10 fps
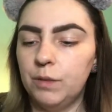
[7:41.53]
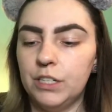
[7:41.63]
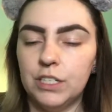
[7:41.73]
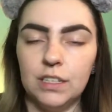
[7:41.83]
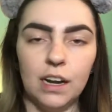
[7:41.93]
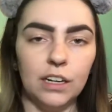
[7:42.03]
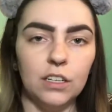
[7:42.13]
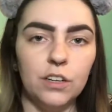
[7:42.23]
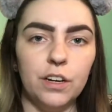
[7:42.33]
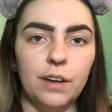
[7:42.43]
which is not
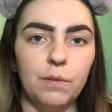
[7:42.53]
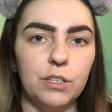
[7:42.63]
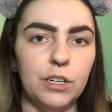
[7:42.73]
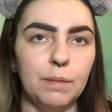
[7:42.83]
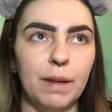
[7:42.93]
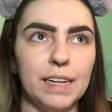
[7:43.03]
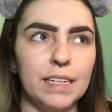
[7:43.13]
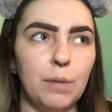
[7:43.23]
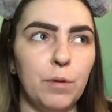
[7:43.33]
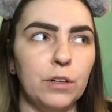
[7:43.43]
included, which you can buy
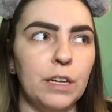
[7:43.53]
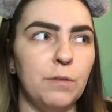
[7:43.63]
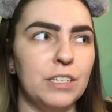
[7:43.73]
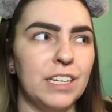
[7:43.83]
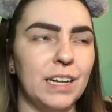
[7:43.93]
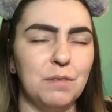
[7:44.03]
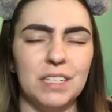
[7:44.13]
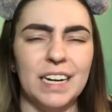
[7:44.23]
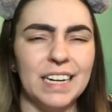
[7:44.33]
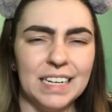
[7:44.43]
separately, which I think
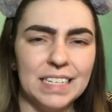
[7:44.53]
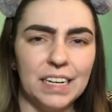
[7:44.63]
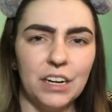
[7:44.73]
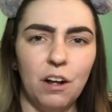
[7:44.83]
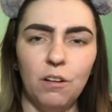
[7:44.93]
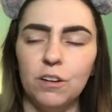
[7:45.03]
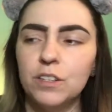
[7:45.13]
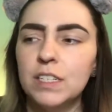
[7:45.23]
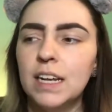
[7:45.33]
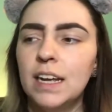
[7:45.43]
was like
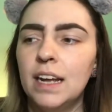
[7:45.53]
$19.